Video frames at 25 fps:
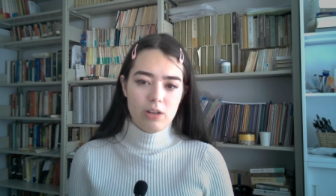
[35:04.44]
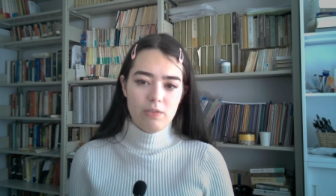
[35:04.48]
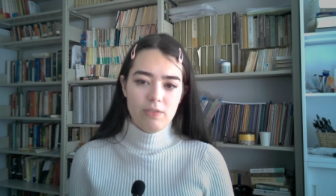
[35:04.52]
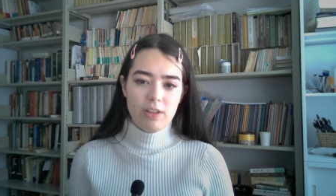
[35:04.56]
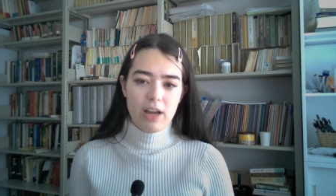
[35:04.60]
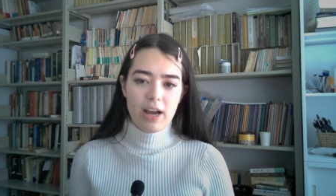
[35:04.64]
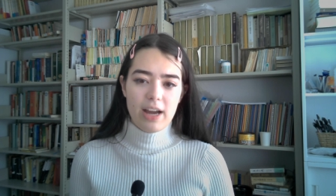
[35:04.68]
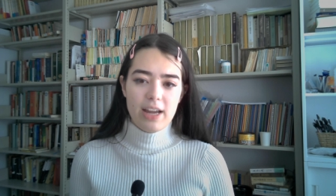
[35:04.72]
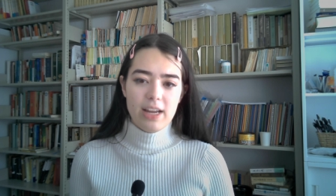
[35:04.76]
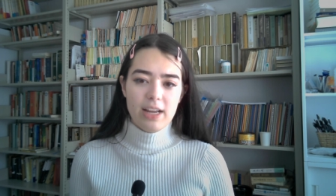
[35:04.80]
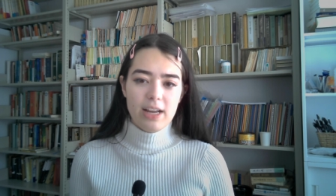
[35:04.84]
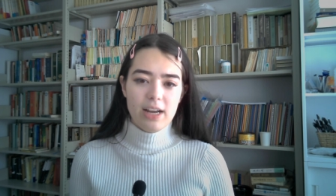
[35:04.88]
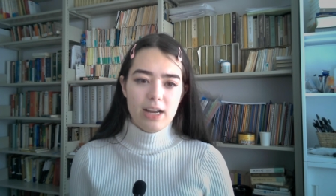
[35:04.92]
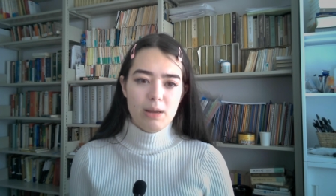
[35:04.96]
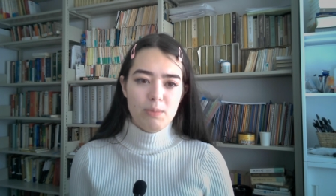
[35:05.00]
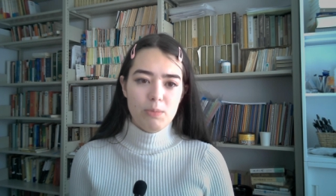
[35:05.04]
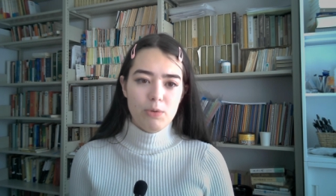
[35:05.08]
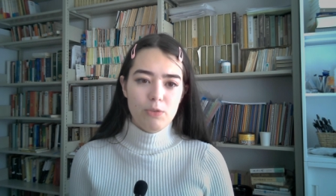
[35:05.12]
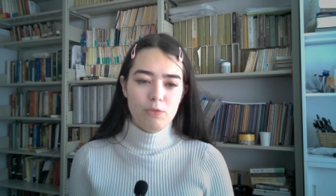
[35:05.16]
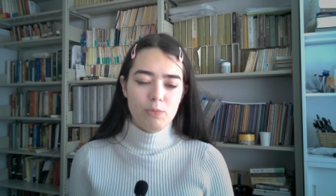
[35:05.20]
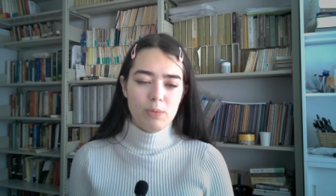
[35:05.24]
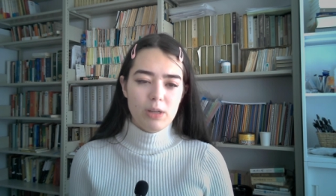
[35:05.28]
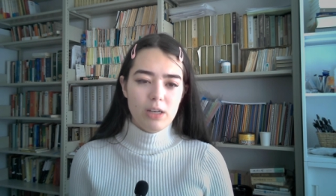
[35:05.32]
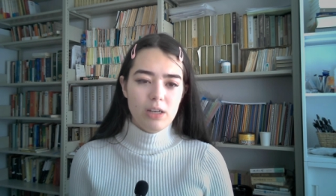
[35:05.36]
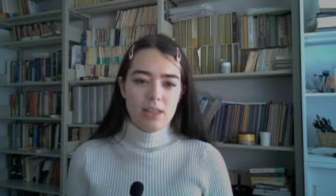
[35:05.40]
of the haikai
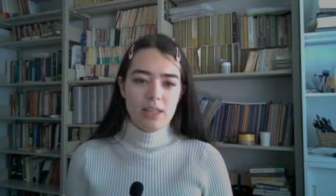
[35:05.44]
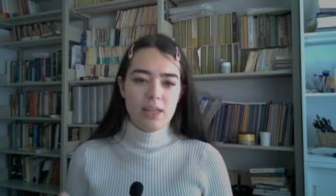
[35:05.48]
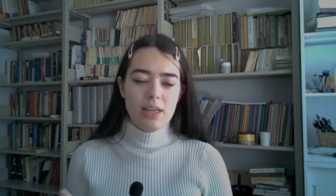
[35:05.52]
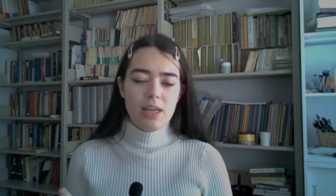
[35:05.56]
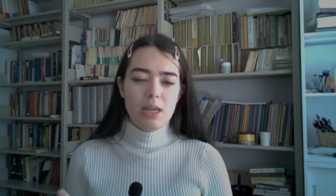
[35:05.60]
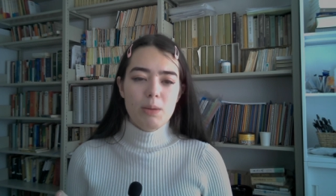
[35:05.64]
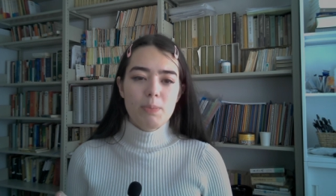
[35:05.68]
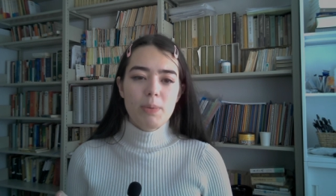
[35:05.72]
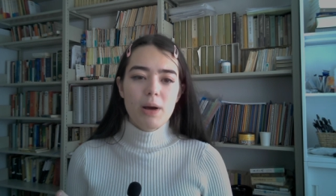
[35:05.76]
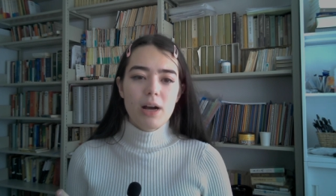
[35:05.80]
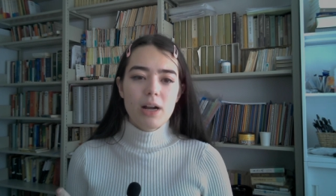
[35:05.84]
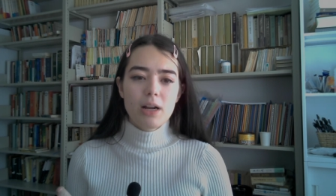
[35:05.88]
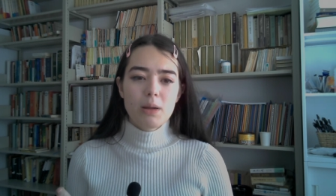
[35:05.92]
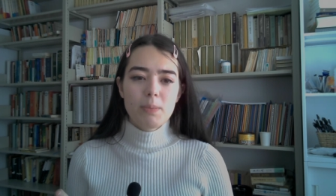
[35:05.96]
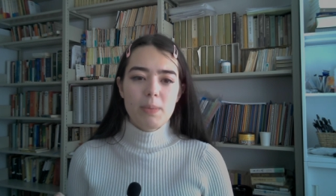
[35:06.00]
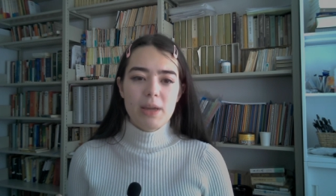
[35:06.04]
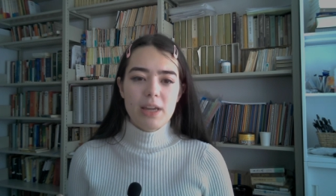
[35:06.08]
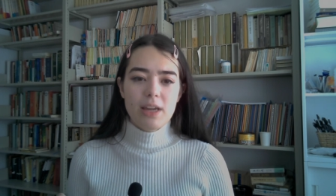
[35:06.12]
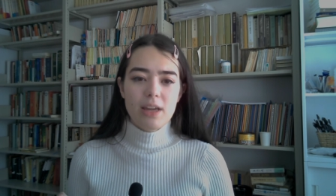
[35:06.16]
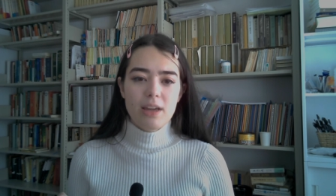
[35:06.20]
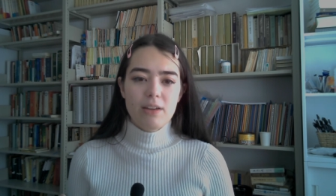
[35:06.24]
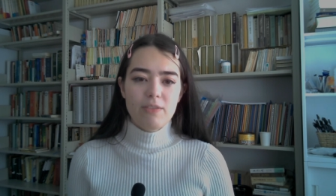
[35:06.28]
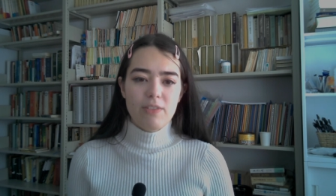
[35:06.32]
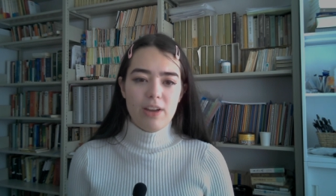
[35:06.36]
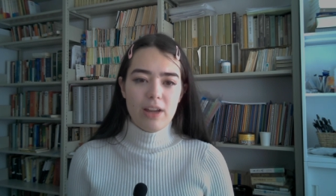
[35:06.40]
movement. The epoch
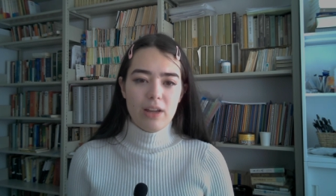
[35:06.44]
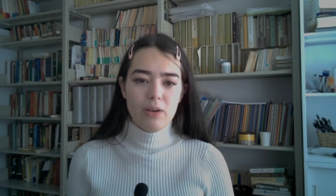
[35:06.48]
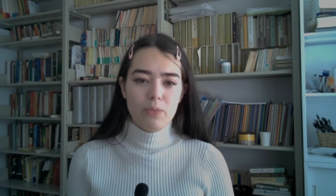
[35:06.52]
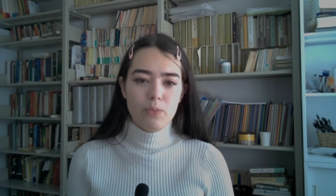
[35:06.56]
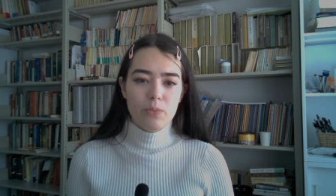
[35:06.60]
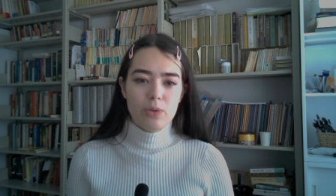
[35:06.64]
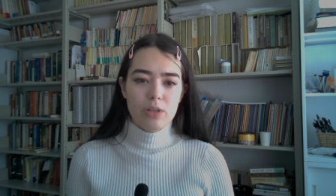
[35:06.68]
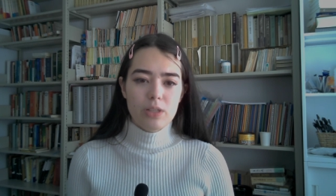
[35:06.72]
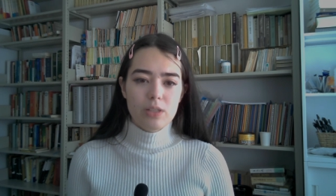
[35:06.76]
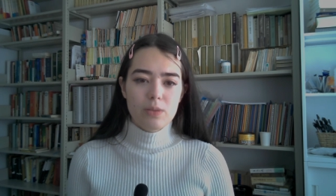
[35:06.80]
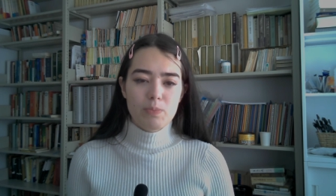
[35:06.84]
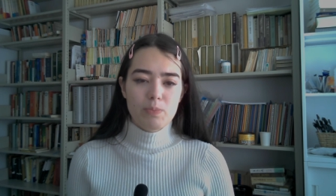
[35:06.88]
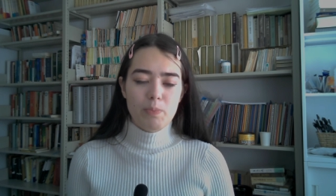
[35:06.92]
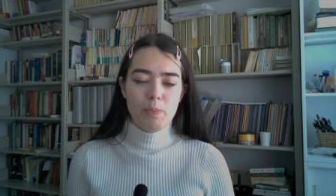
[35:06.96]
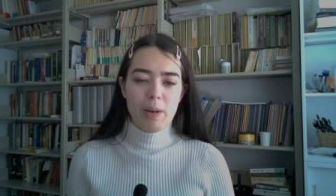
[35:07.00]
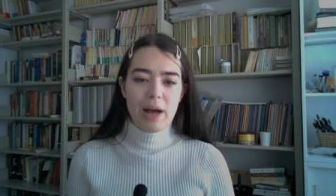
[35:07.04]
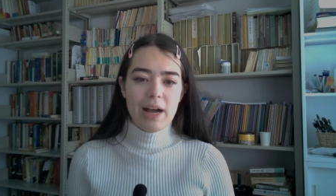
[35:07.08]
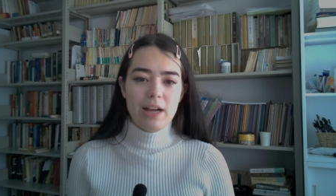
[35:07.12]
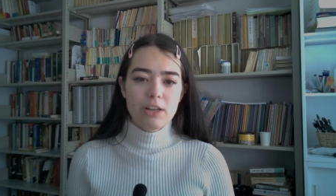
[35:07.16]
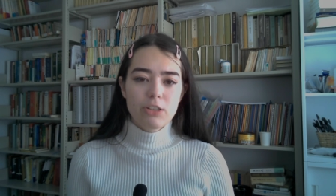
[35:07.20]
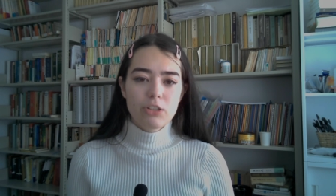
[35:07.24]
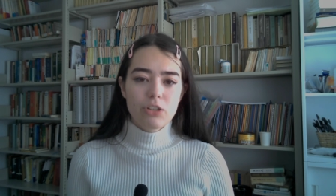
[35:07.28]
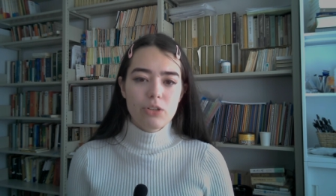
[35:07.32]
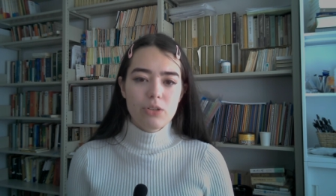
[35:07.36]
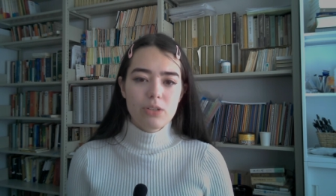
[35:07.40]
making event was
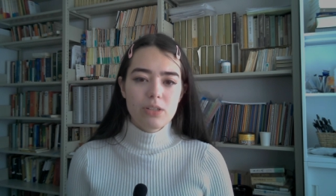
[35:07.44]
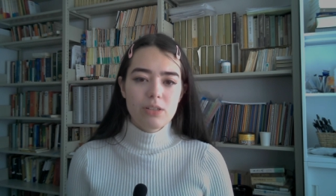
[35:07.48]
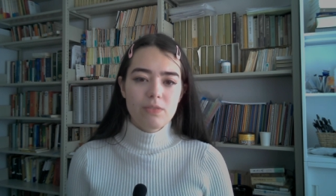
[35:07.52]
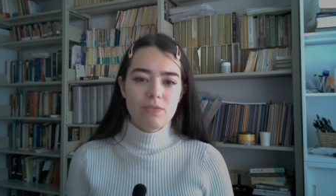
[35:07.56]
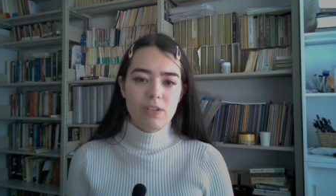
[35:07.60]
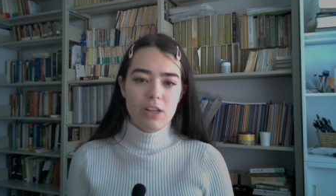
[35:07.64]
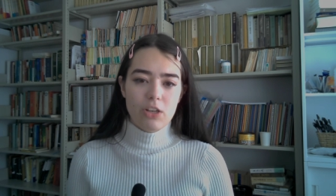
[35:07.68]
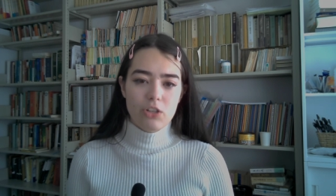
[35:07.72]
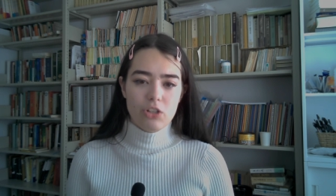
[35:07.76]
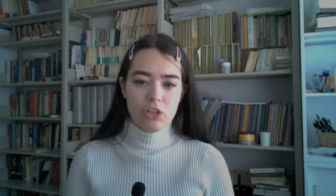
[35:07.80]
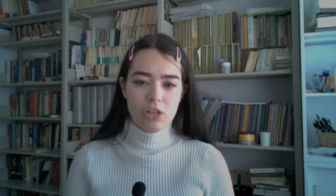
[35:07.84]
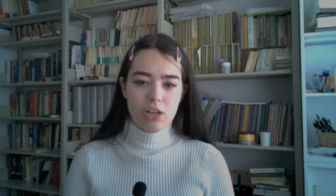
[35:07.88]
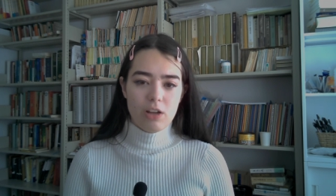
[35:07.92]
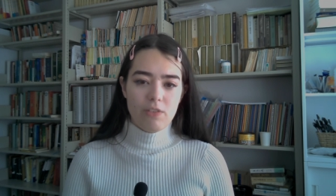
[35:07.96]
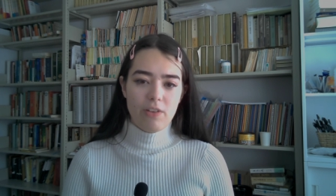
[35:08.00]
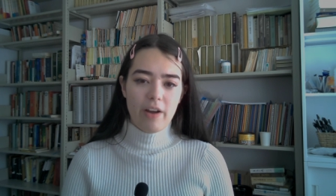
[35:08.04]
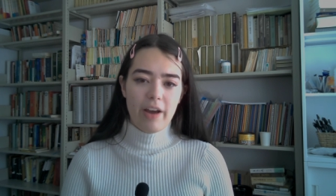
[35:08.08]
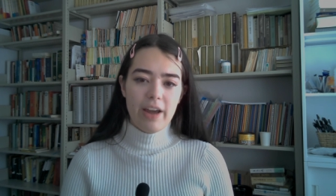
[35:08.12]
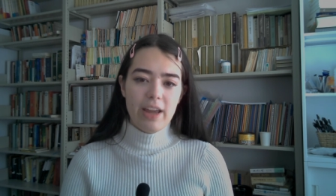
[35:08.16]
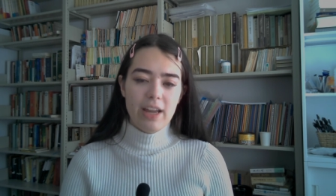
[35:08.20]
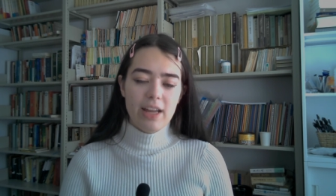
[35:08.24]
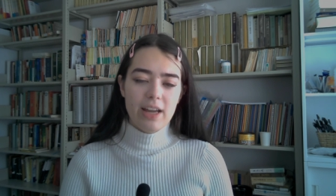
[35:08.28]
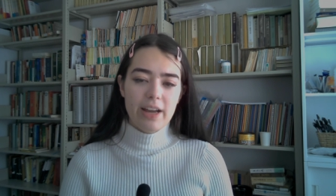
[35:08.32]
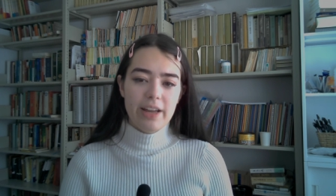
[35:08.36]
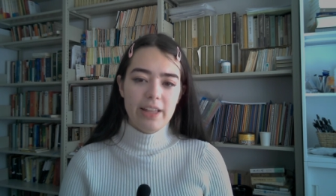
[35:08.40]
Basho's invention of
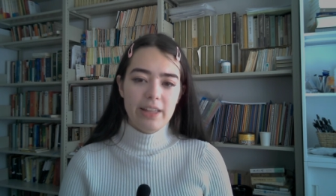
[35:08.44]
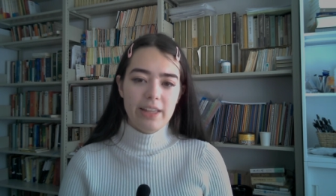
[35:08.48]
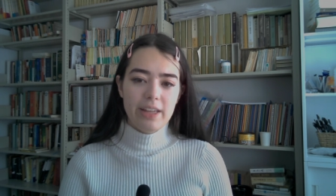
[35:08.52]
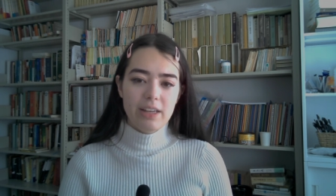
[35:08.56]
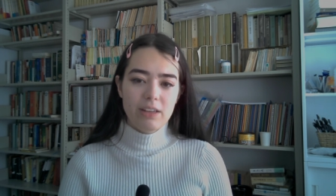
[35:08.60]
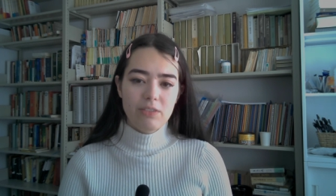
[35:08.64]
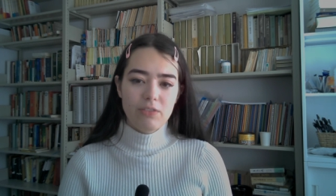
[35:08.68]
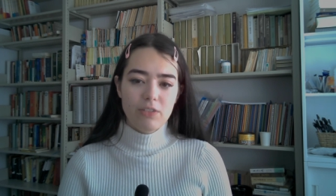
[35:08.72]
haikai linked